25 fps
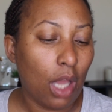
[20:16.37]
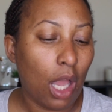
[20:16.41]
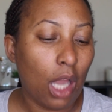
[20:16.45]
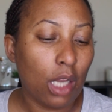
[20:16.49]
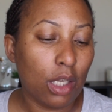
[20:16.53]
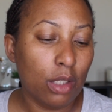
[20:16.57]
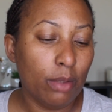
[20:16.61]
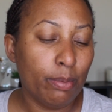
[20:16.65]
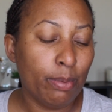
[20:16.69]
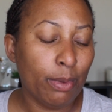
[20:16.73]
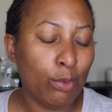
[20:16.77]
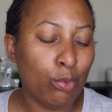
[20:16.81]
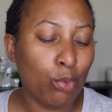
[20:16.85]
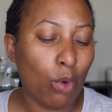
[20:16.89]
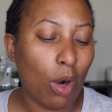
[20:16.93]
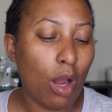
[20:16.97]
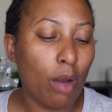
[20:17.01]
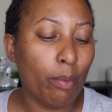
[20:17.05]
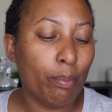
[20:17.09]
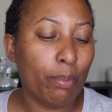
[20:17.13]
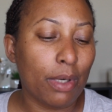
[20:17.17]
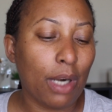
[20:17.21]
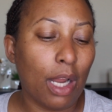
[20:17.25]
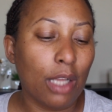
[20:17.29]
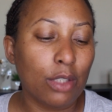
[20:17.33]
I could be
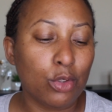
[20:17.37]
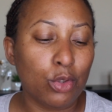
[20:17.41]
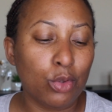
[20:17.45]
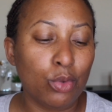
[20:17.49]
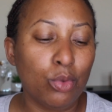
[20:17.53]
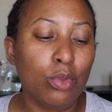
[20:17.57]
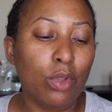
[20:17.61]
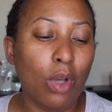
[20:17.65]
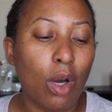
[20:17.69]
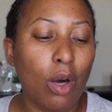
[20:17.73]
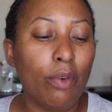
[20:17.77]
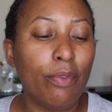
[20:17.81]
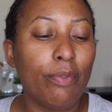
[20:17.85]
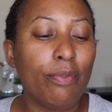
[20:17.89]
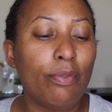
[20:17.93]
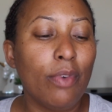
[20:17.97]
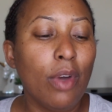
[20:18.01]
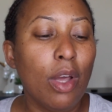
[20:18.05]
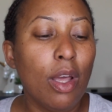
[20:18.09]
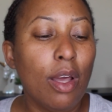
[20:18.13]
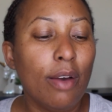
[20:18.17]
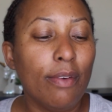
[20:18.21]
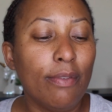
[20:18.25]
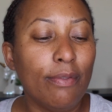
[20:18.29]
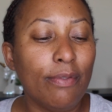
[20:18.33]
wrong, but I do know
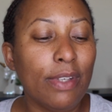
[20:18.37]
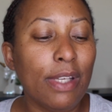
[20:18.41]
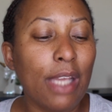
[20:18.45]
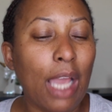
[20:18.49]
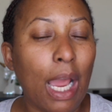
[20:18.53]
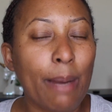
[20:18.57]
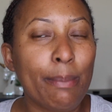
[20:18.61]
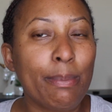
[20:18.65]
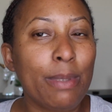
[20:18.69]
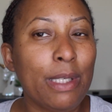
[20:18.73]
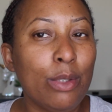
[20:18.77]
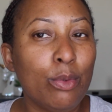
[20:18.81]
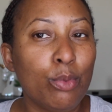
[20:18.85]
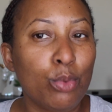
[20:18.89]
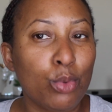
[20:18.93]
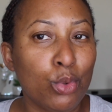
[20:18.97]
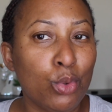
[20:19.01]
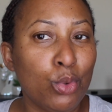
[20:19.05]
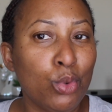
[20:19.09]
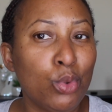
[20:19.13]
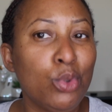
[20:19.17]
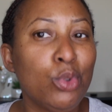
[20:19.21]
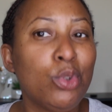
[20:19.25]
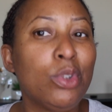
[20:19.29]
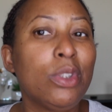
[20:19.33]
VIB
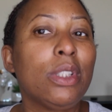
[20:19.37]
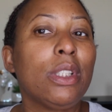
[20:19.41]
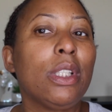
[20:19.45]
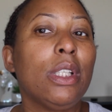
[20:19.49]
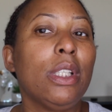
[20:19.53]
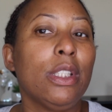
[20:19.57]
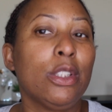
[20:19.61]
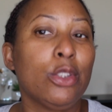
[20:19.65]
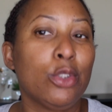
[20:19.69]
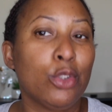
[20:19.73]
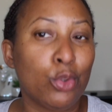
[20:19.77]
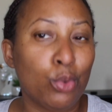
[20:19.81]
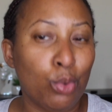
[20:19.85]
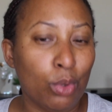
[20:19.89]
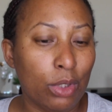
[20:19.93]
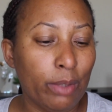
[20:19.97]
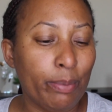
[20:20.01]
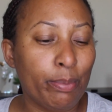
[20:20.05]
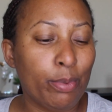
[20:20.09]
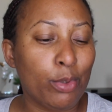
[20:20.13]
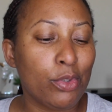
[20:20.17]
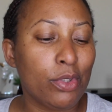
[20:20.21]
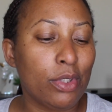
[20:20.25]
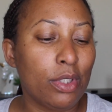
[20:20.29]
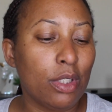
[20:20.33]
Rouge is
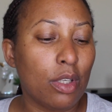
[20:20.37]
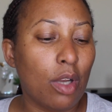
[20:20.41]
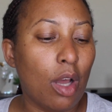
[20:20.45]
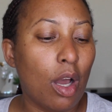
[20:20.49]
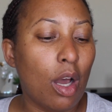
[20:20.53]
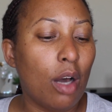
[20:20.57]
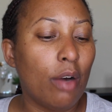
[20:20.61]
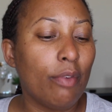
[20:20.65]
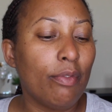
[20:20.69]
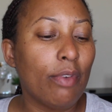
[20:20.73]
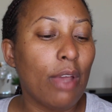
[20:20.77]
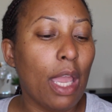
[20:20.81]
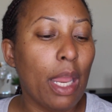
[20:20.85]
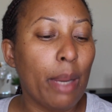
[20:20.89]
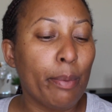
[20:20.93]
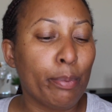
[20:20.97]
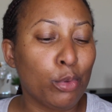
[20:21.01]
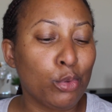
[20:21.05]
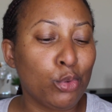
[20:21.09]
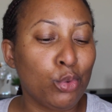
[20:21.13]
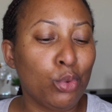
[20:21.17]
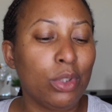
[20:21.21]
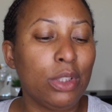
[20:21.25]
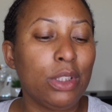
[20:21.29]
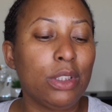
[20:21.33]
20% off
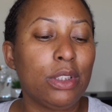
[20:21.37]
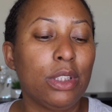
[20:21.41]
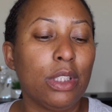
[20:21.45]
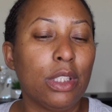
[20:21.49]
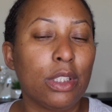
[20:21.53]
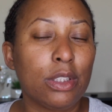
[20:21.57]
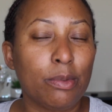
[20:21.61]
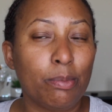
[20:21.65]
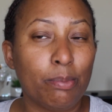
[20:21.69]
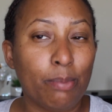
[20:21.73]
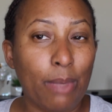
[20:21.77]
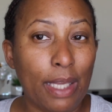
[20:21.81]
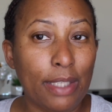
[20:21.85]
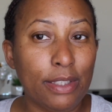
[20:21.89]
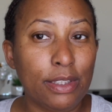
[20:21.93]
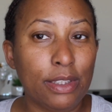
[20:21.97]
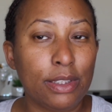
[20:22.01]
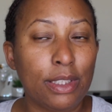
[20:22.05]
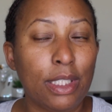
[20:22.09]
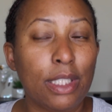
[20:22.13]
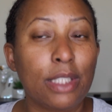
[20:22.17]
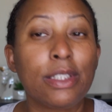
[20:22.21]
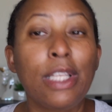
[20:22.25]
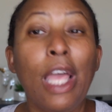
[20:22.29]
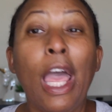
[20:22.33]
April 26th, May
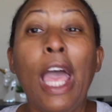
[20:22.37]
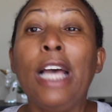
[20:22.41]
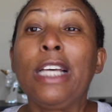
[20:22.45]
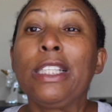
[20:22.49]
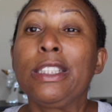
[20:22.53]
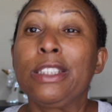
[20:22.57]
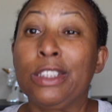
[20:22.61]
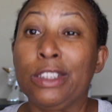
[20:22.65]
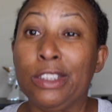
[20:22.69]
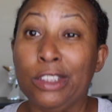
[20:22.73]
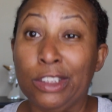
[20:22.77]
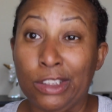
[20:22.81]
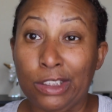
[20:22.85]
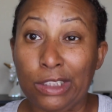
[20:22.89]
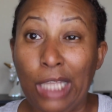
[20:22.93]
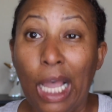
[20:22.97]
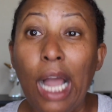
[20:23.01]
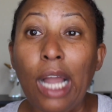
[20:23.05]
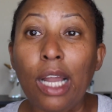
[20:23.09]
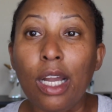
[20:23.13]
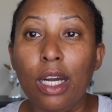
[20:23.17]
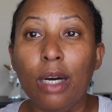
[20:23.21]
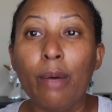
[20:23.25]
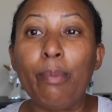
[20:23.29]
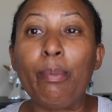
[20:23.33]
6th.
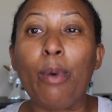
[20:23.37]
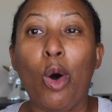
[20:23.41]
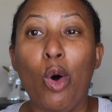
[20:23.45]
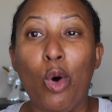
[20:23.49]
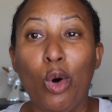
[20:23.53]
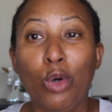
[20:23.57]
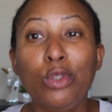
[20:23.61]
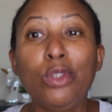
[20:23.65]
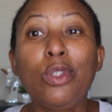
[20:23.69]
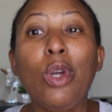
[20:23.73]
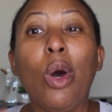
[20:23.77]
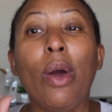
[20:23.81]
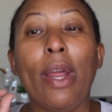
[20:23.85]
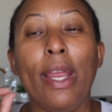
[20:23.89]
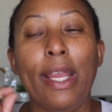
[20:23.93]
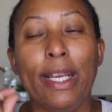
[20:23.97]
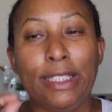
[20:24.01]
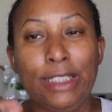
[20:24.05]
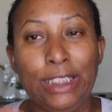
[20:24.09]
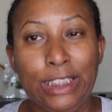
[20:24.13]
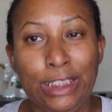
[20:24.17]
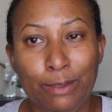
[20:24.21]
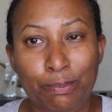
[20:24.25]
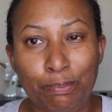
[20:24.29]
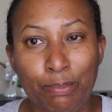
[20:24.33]
Stock up on your
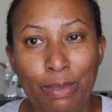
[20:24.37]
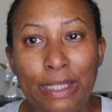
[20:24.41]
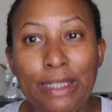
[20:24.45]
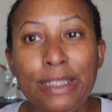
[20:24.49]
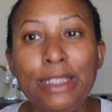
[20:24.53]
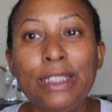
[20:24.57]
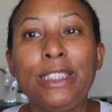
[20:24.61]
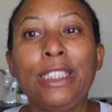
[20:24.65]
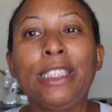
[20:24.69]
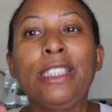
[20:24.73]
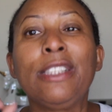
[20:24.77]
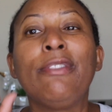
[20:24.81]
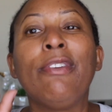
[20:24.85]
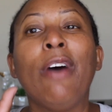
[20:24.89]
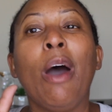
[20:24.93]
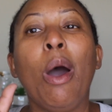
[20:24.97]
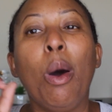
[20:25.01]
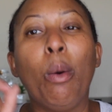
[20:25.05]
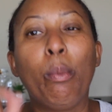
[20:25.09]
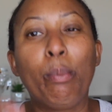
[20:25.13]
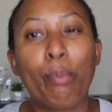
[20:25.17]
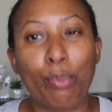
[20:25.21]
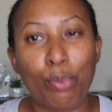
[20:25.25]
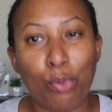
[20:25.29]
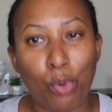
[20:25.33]
expensive
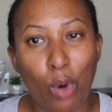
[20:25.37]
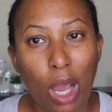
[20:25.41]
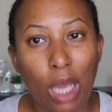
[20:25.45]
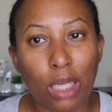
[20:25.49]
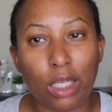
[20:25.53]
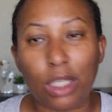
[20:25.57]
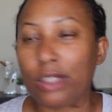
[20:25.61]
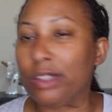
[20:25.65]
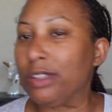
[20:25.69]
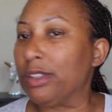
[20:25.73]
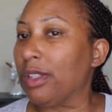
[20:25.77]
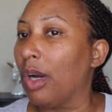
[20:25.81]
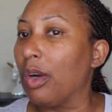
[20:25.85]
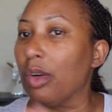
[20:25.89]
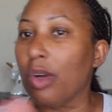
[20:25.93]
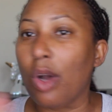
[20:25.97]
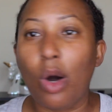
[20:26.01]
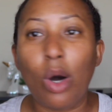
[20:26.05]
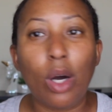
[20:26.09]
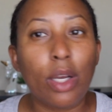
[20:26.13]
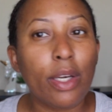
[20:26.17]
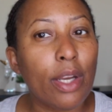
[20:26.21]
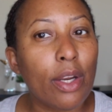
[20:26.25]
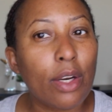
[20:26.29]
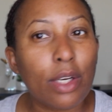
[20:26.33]
products. Don't
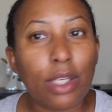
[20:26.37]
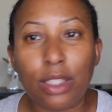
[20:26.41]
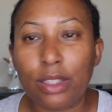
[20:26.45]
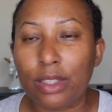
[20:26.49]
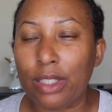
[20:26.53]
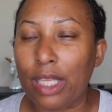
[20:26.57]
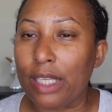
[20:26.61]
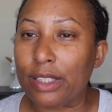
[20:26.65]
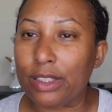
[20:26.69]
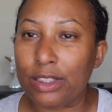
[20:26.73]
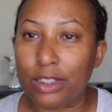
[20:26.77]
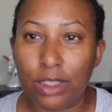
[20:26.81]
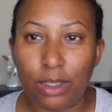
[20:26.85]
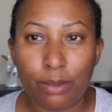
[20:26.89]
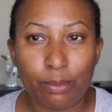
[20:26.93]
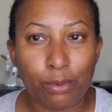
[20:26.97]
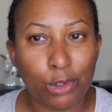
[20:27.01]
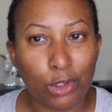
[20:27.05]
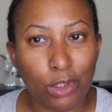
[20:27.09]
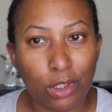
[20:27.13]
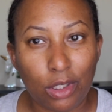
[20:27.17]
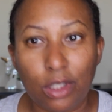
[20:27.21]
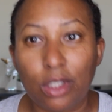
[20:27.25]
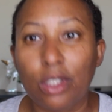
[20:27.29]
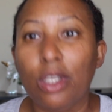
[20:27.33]
go in there and get that cheap
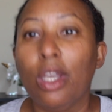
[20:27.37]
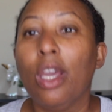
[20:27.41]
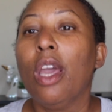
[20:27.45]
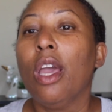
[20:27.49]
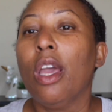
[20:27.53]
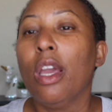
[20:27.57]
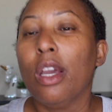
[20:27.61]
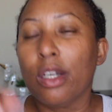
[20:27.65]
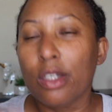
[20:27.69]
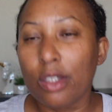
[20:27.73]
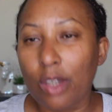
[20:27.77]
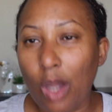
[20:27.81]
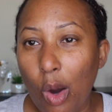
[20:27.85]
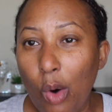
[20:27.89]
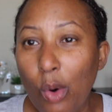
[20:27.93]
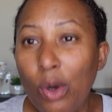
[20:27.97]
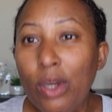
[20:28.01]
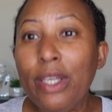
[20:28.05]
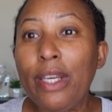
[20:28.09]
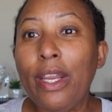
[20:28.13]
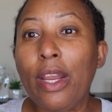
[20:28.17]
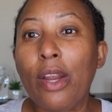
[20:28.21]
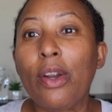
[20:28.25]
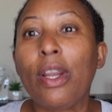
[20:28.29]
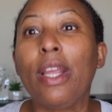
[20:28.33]
shit. Go
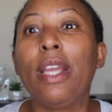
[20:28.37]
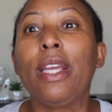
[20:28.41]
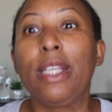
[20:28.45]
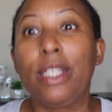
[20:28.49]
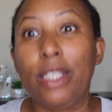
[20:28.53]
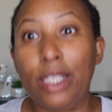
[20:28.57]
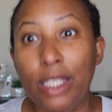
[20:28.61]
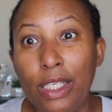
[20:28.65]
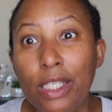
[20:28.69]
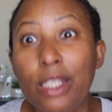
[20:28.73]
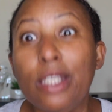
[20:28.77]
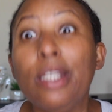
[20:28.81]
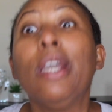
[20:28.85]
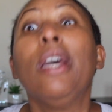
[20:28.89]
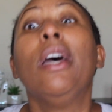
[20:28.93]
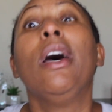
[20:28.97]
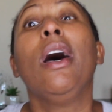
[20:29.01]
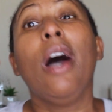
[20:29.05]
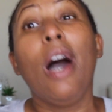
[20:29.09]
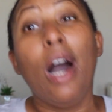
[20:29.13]
in there and get